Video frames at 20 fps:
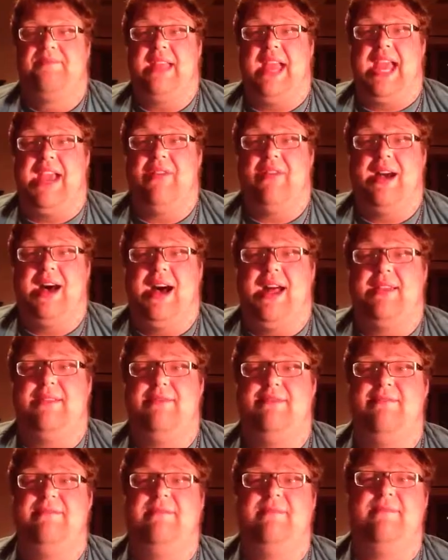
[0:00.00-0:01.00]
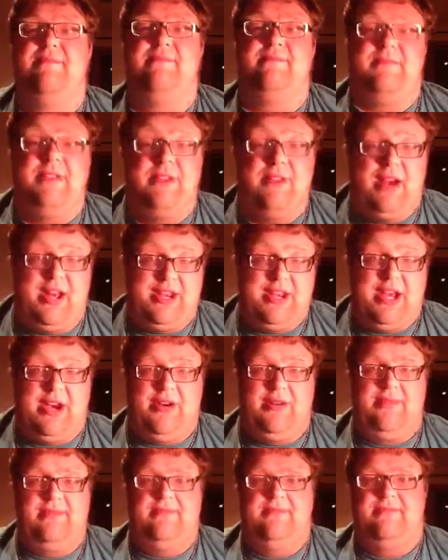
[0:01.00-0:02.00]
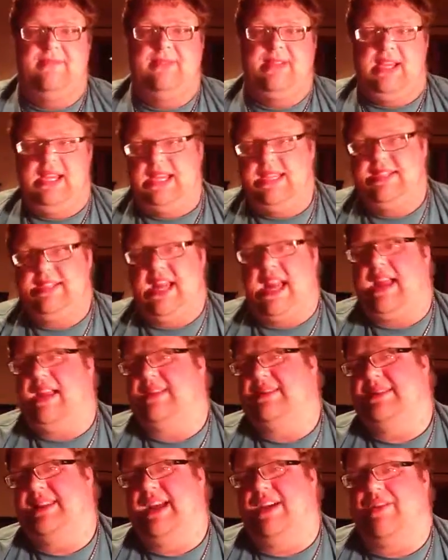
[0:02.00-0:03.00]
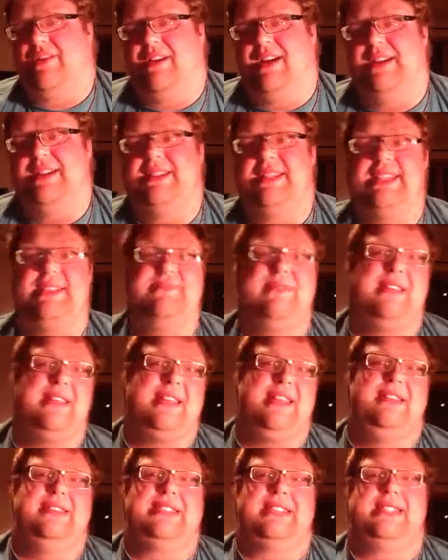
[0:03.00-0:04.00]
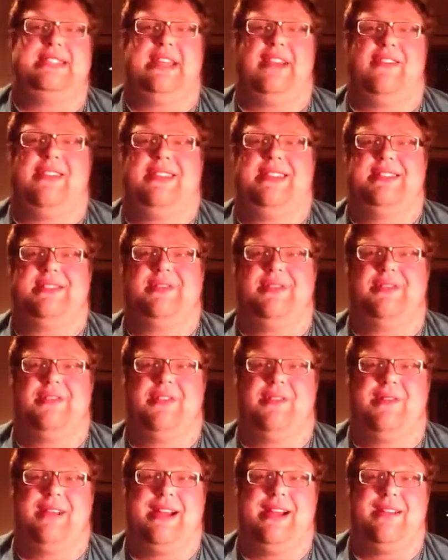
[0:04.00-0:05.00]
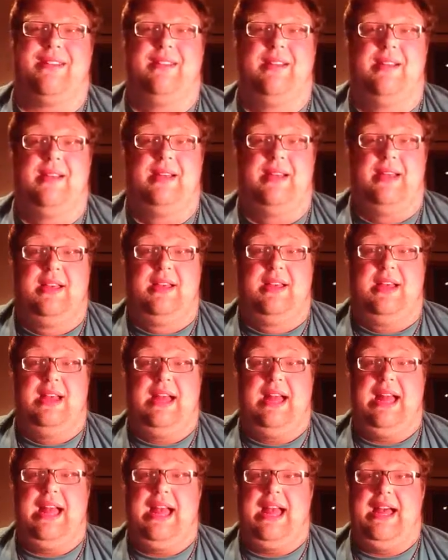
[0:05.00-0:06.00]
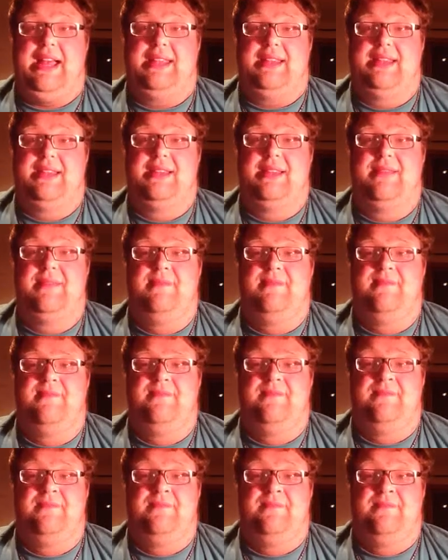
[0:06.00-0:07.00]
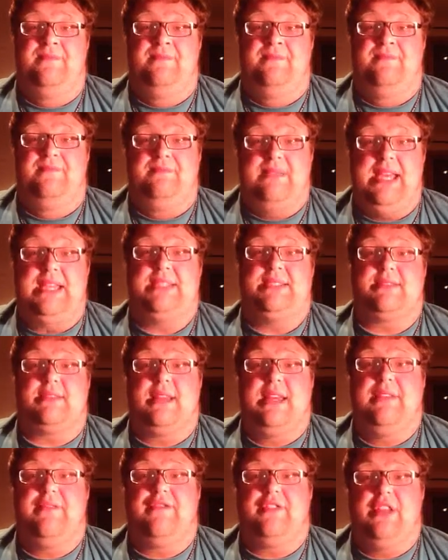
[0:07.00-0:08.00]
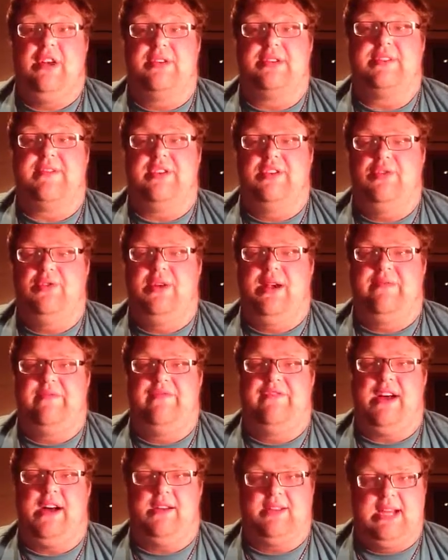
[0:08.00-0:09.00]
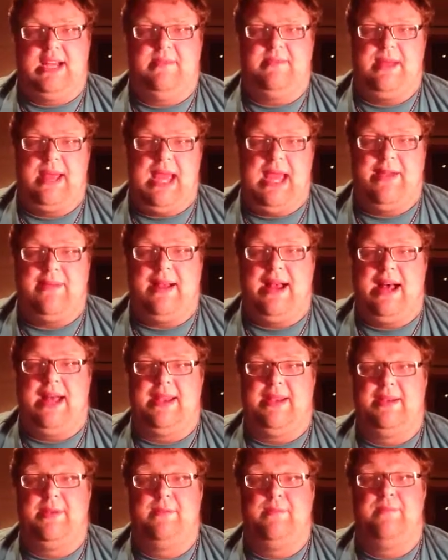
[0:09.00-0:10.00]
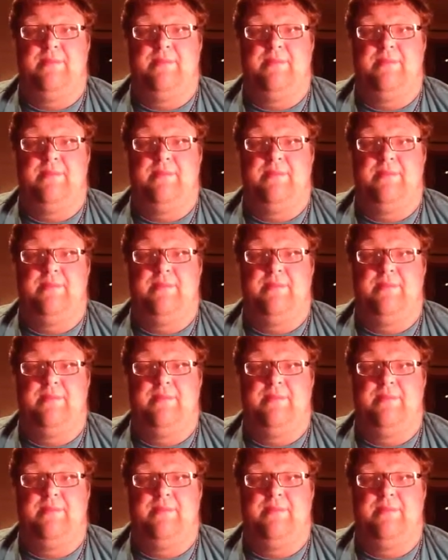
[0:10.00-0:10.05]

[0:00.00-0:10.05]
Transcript: A-Rod, you all know, he's taken steroids. He's been accused of steroids his whole career. And basically, for those of you who haven't followed up, A-Rod